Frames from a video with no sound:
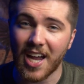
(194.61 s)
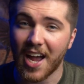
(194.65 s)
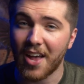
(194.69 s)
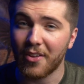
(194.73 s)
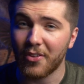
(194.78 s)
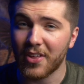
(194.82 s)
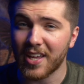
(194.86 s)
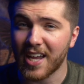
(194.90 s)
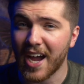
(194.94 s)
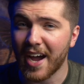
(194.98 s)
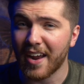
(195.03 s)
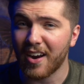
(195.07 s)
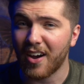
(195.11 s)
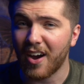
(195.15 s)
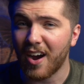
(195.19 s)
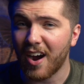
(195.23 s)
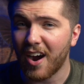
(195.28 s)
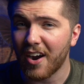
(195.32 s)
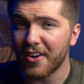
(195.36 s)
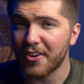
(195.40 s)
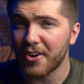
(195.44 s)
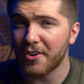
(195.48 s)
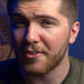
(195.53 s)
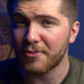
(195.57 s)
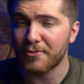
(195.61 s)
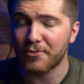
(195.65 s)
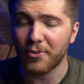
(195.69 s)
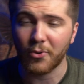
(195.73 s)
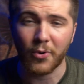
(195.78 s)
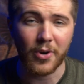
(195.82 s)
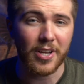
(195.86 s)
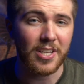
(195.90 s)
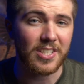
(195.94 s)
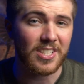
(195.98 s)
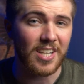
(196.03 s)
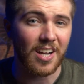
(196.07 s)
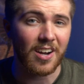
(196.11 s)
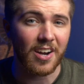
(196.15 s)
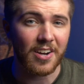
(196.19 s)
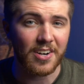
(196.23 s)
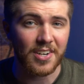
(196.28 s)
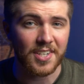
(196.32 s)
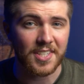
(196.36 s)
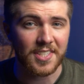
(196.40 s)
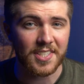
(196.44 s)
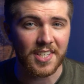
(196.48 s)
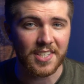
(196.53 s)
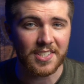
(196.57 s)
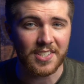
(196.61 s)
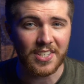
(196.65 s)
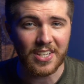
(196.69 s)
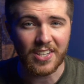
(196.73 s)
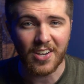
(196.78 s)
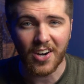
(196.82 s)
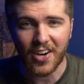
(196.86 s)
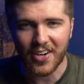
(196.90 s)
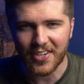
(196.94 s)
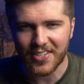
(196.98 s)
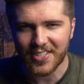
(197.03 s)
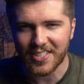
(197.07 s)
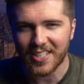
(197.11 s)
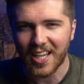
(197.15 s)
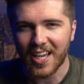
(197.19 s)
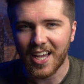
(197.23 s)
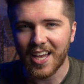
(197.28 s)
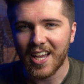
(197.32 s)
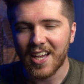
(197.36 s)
I only got 140 to 160 yards.